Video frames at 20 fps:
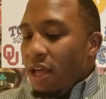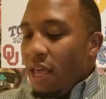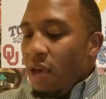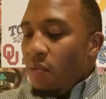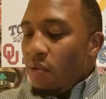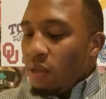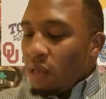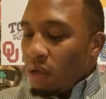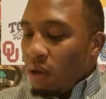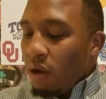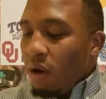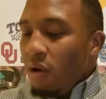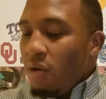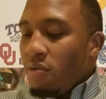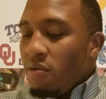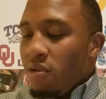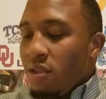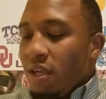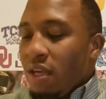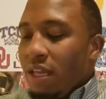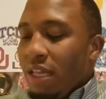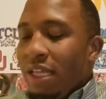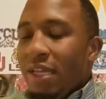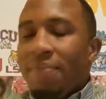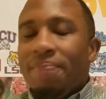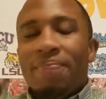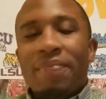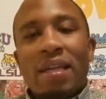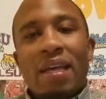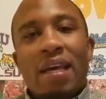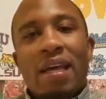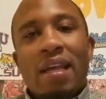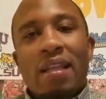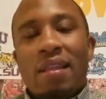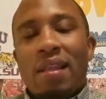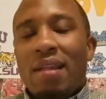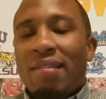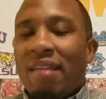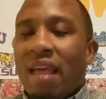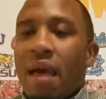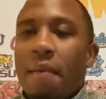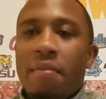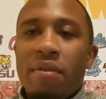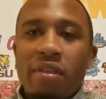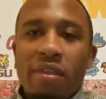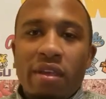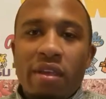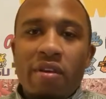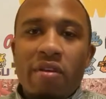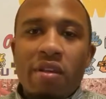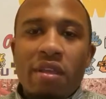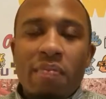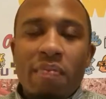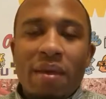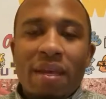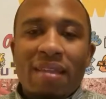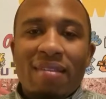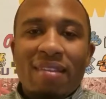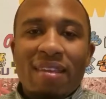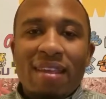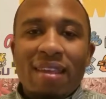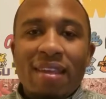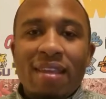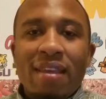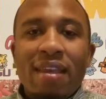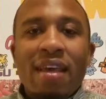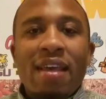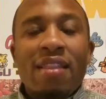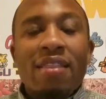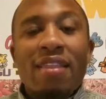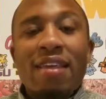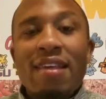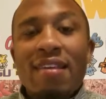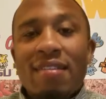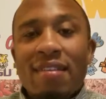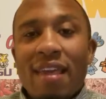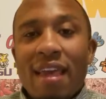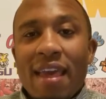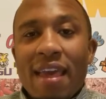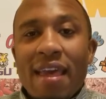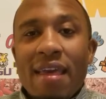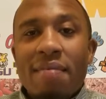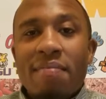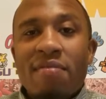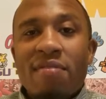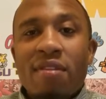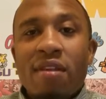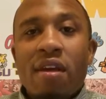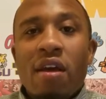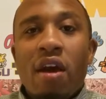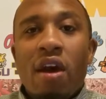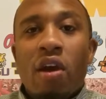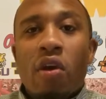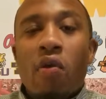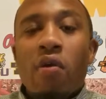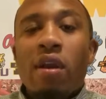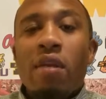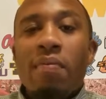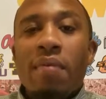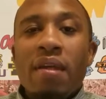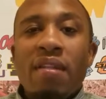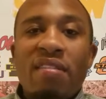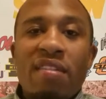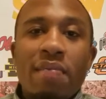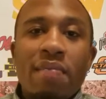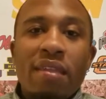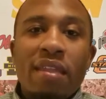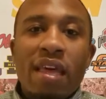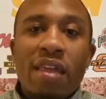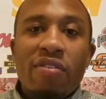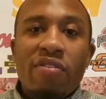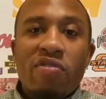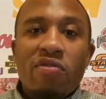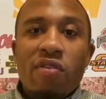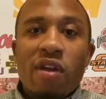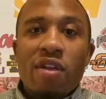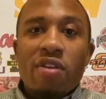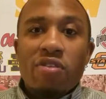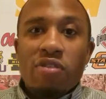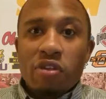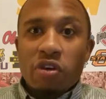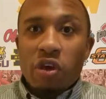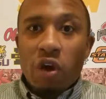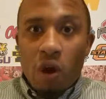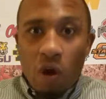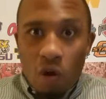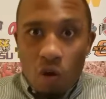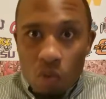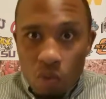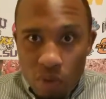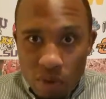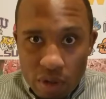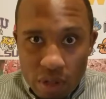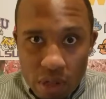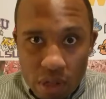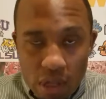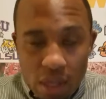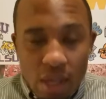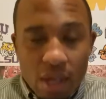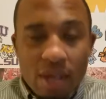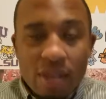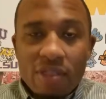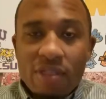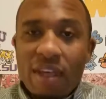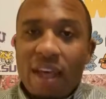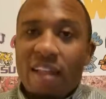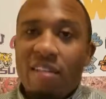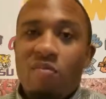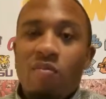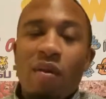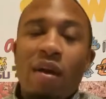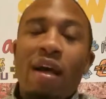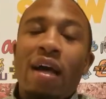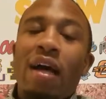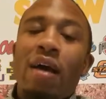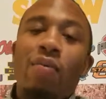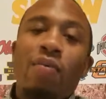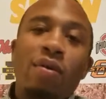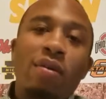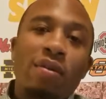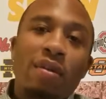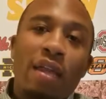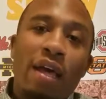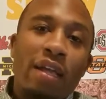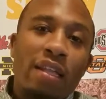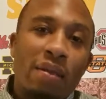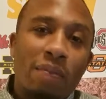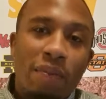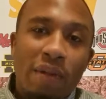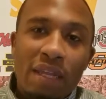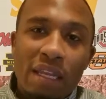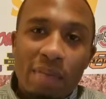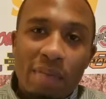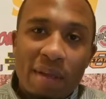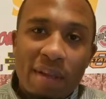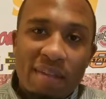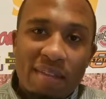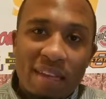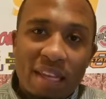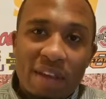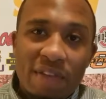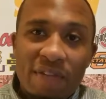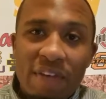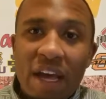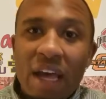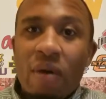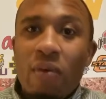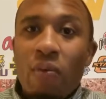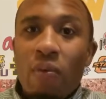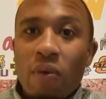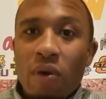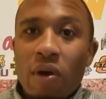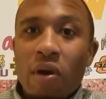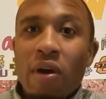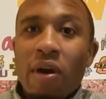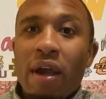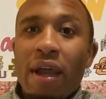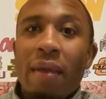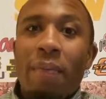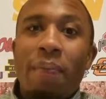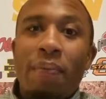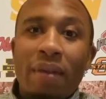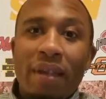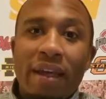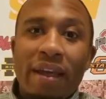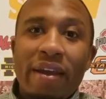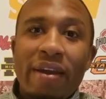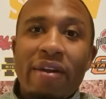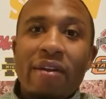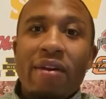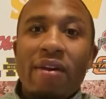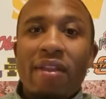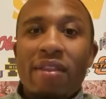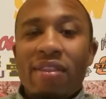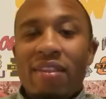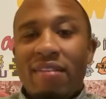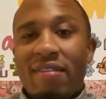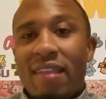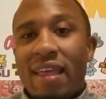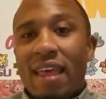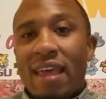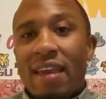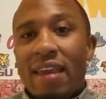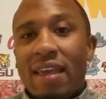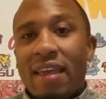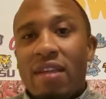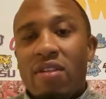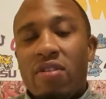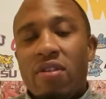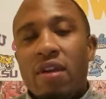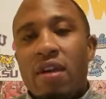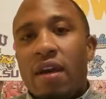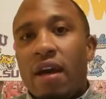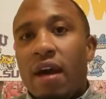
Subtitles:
It was cold, chilly. It's that time of the year in the Big Ten. These games are going to mean something down the stretch. The cold ones, that's why I wouldn't like to play in the Big Ten if I were a player in this day and age.